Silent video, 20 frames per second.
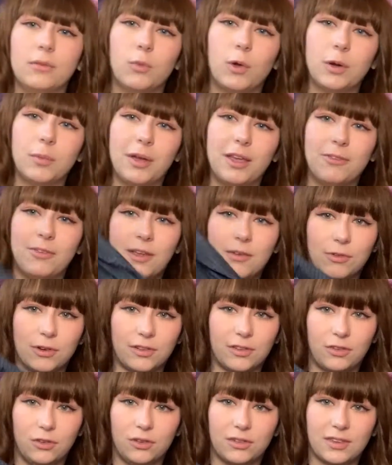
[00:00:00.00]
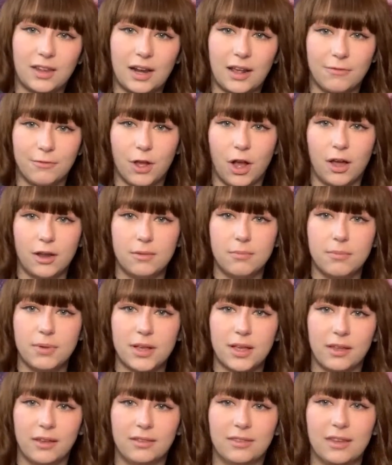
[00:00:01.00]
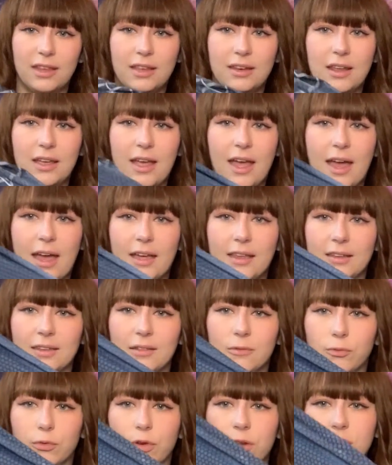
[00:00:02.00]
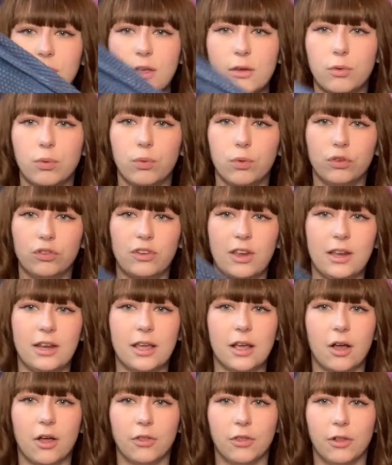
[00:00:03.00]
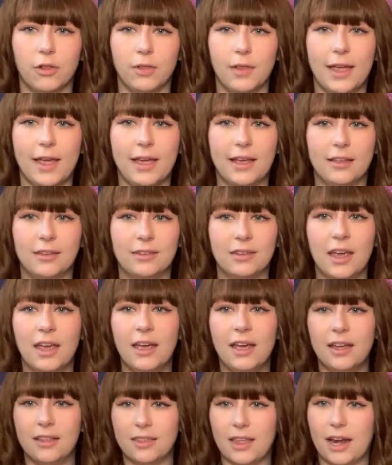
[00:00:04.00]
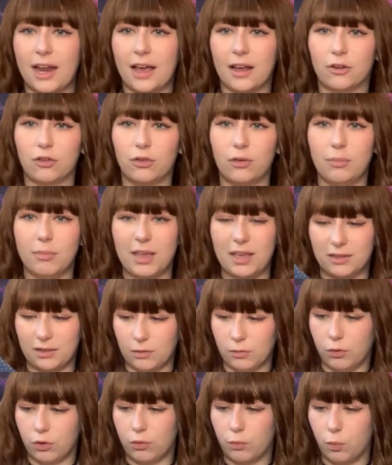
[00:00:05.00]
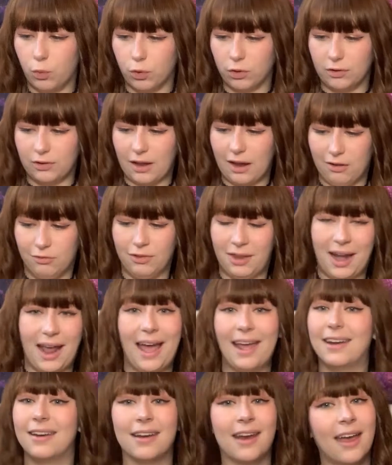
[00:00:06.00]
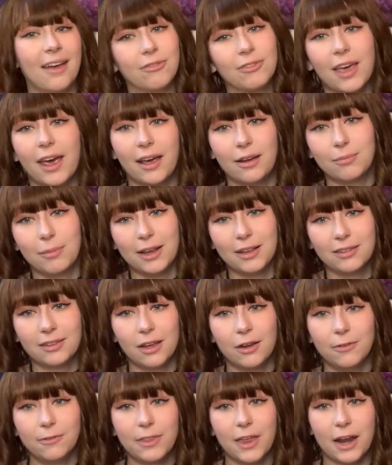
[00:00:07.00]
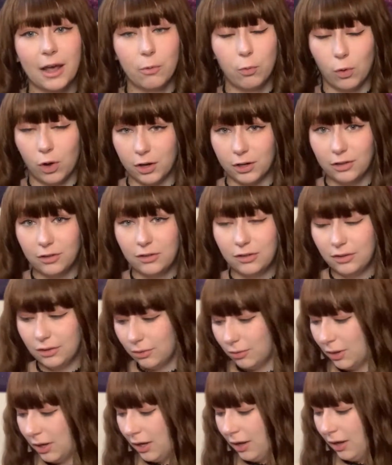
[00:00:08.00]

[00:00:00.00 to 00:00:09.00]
one of my favorite suits that I've gotten because it has really cool shading on the legs that actually makes it look worn down that I didn't have to add myself that I wanted to.